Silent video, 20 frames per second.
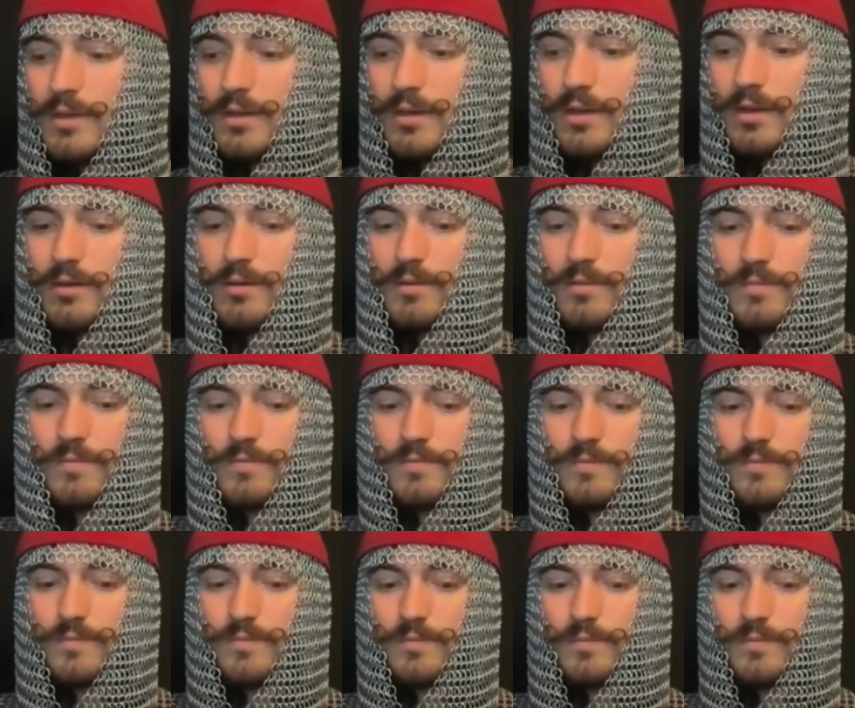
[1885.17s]
Um,
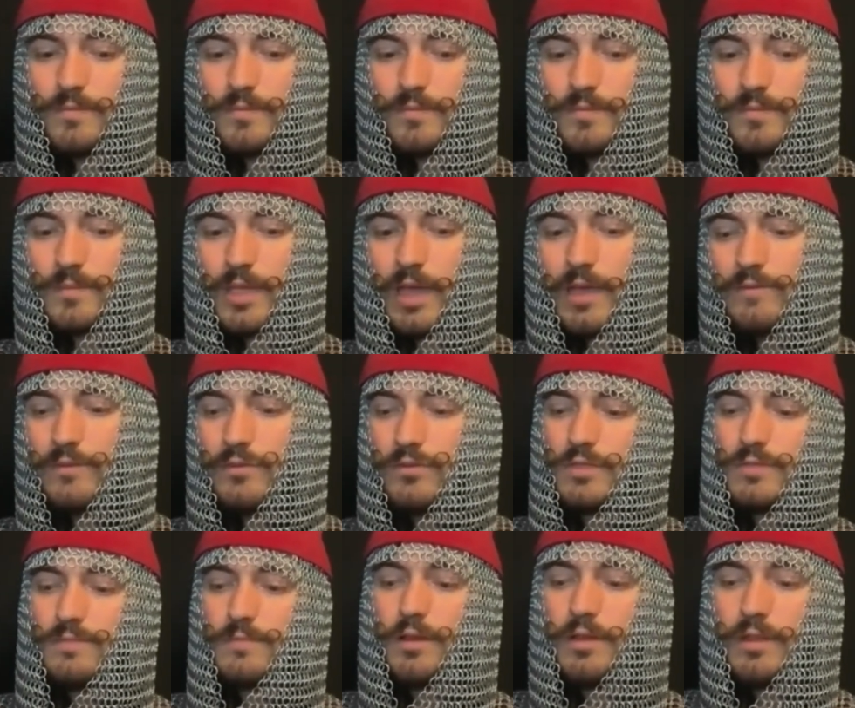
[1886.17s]
I have two
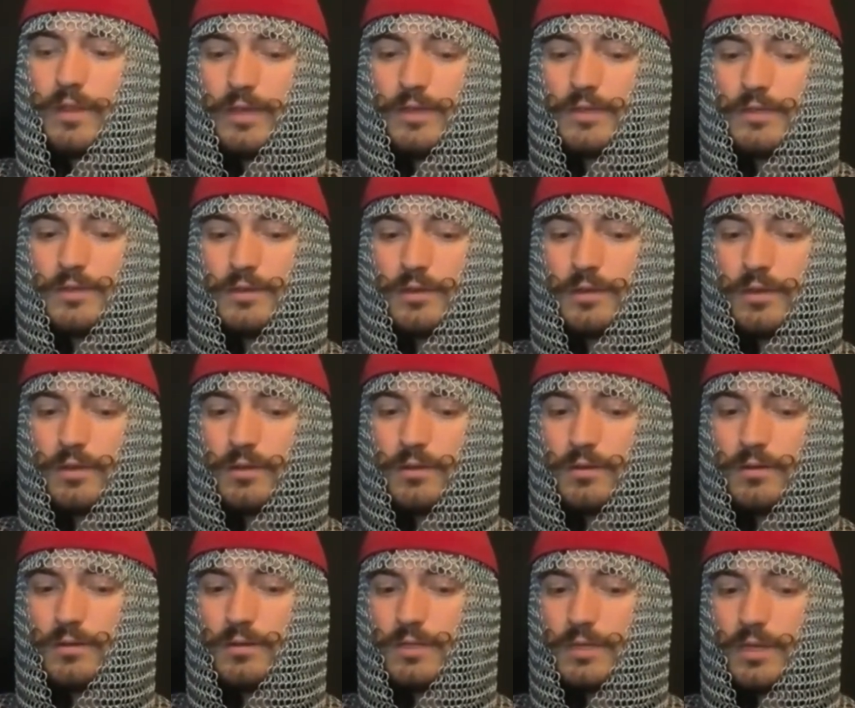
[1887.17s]
small like
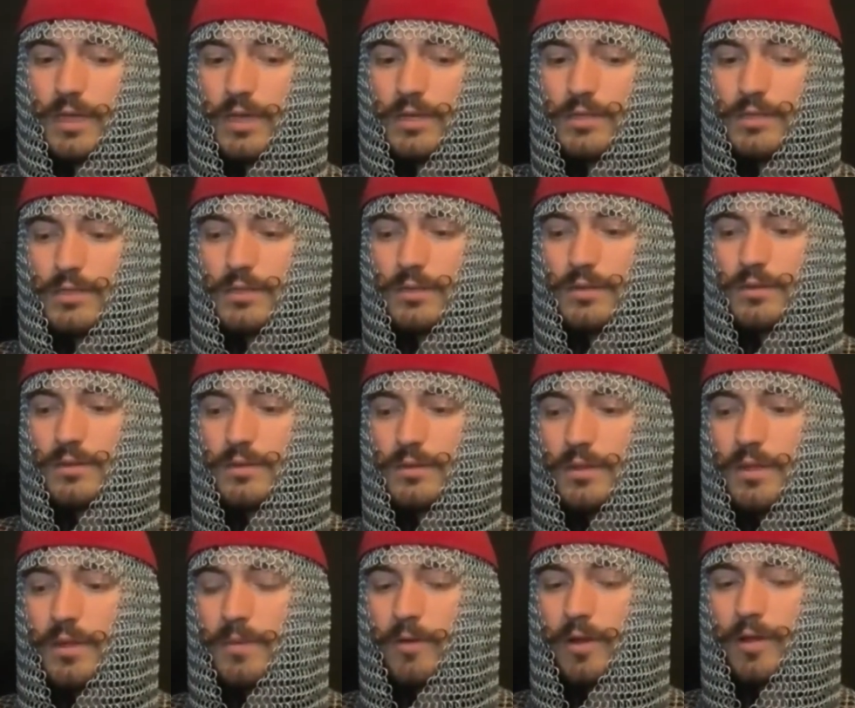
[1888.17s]
circular slash
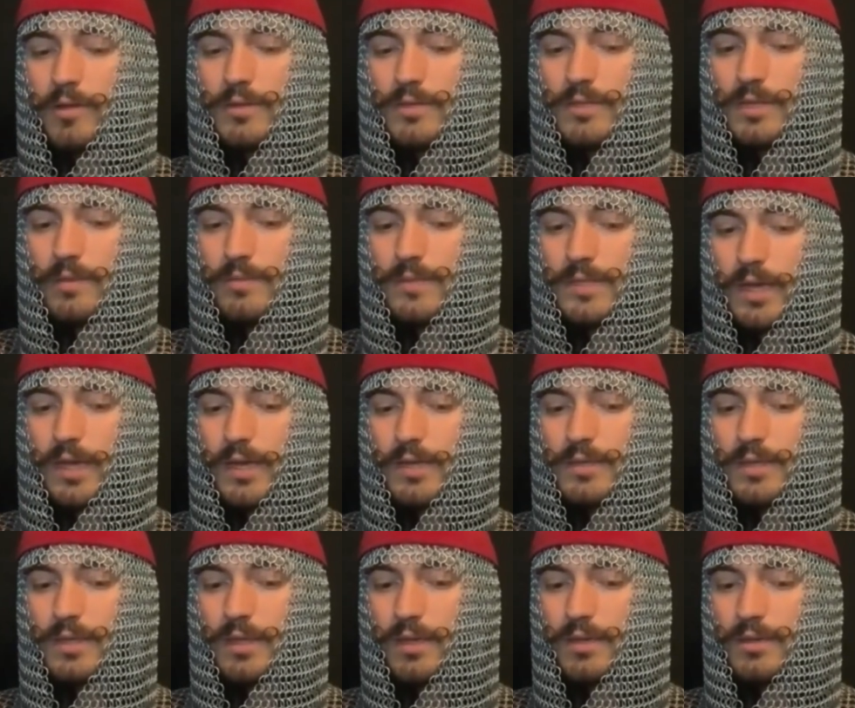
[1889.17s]
around the same
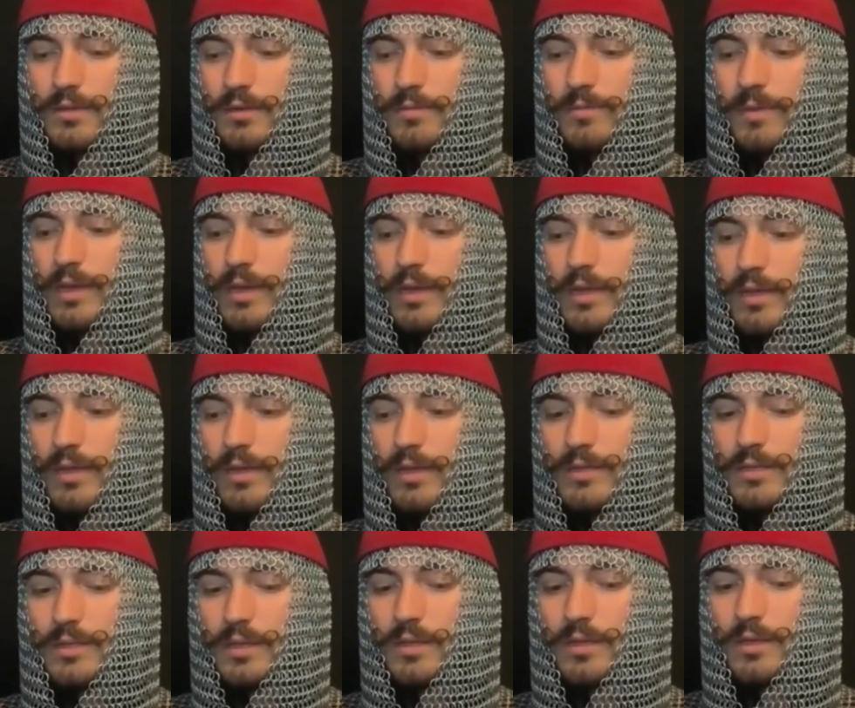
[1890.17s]
size things on my
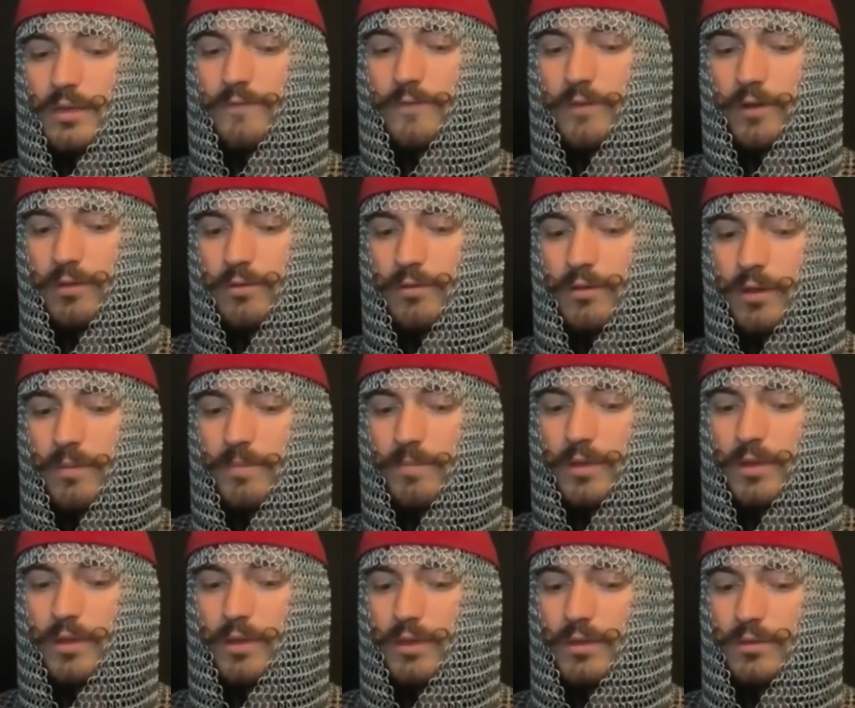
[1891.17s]
knees, and then farther up,
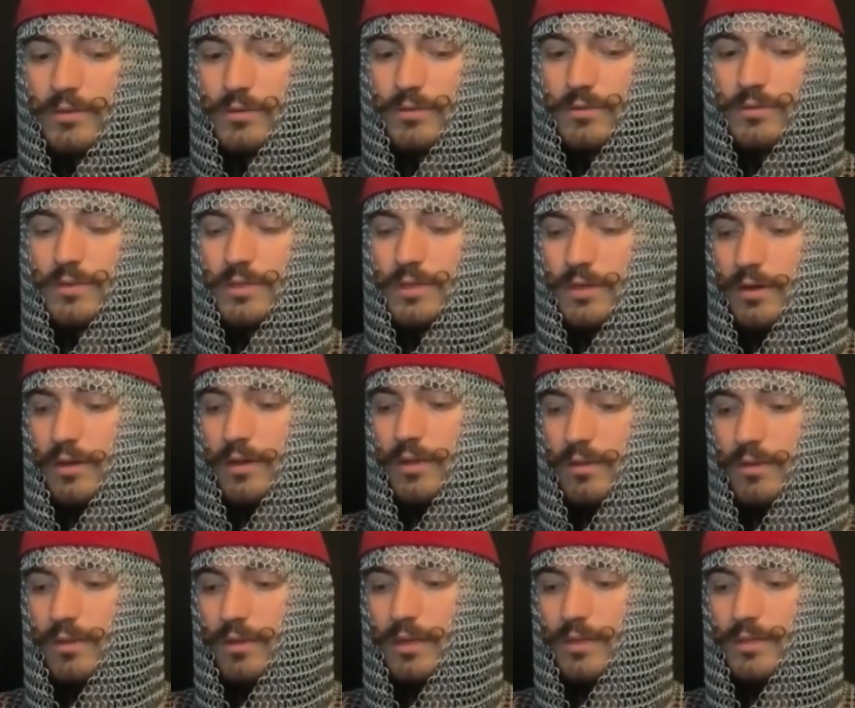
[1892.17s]
two
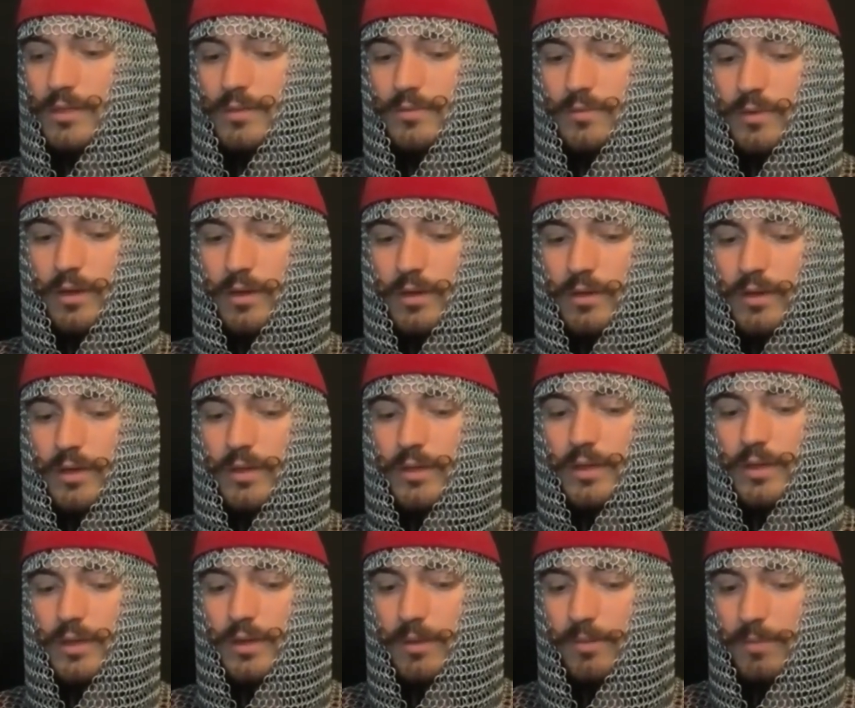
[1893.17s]
circular things as well, and
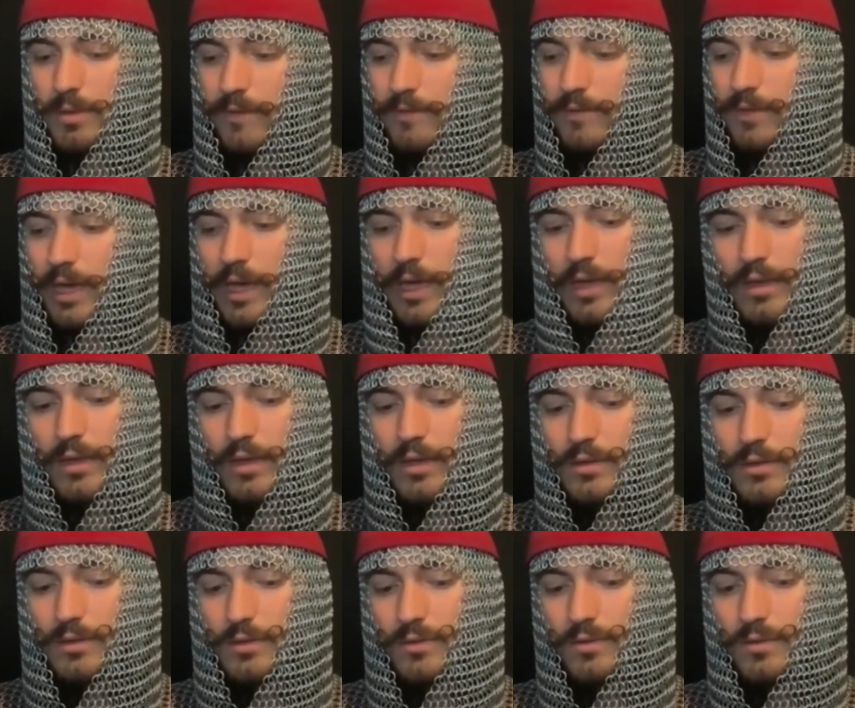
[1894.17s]
then above that,
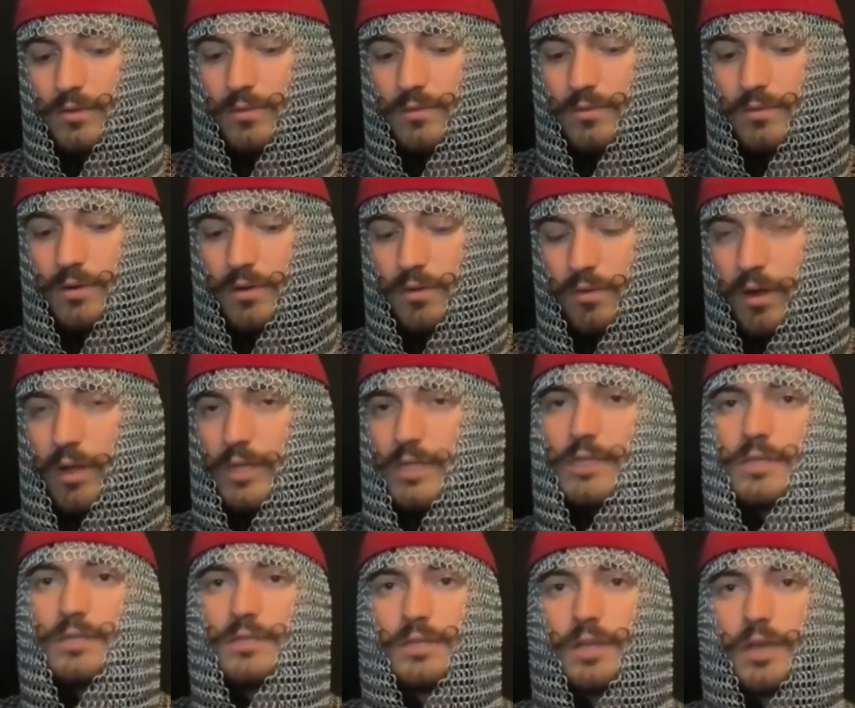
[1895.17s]
two
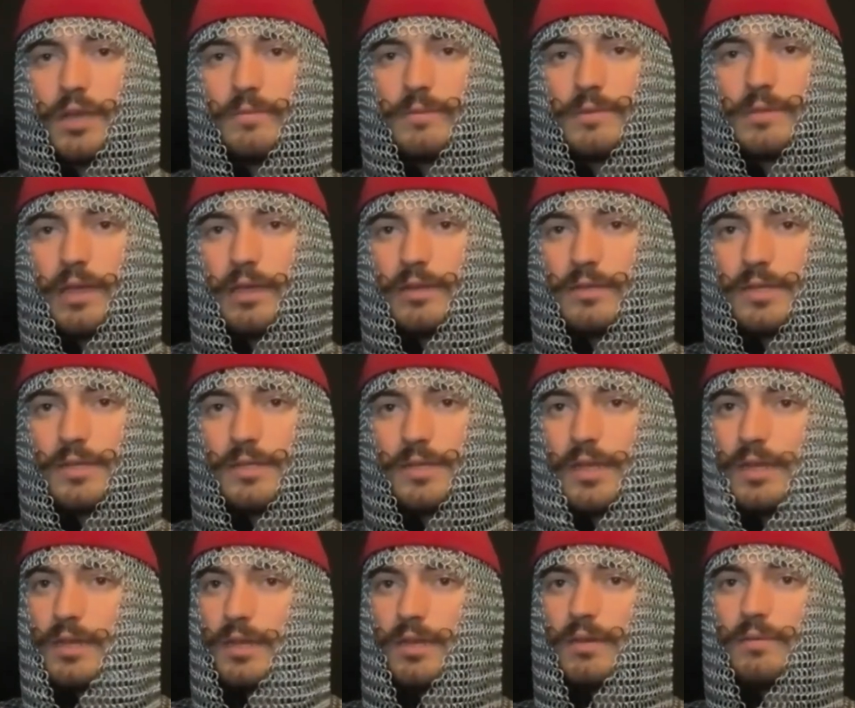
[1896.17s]
cross shapes that just
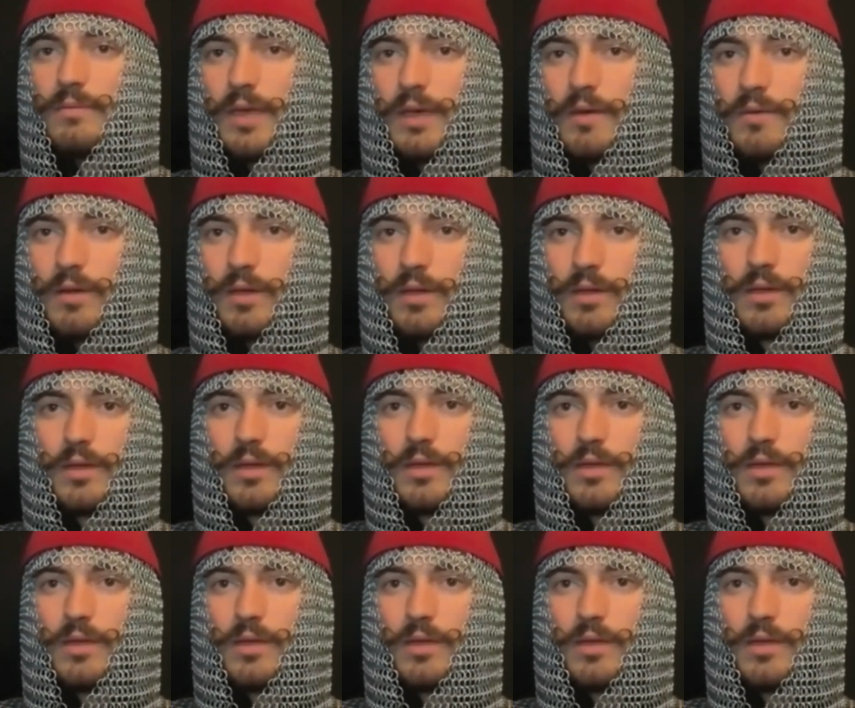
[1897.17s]
ended up that way.